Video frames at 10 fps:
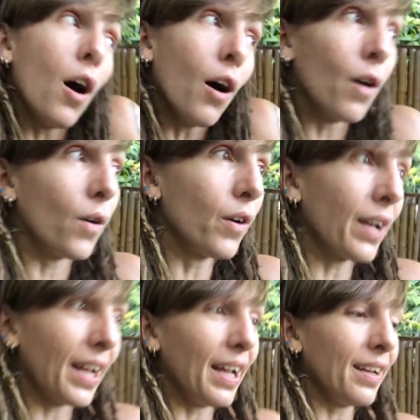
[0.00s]
oh,
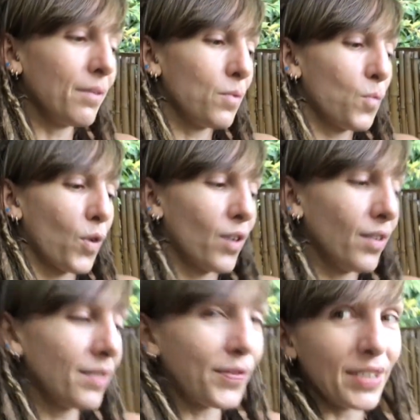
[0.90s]
okay,
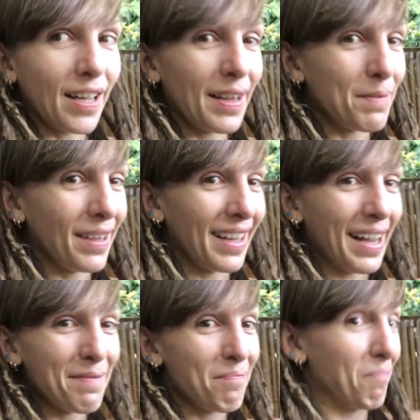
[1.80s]
world, for telling me that
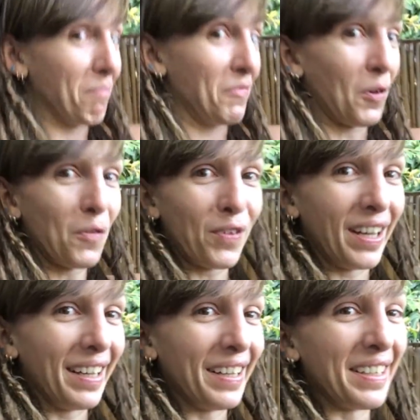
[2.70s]
I don't
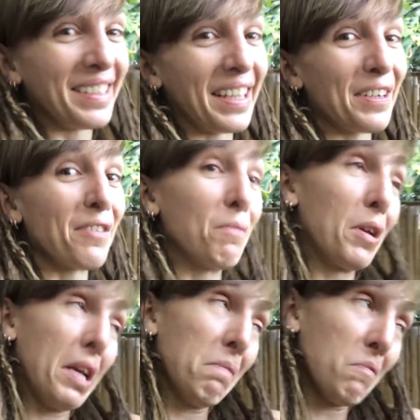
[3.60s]
fit in in a standard of
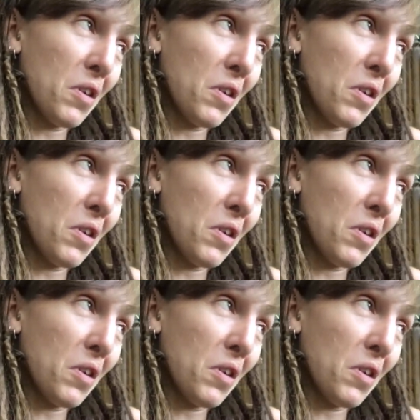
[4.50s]
beauty.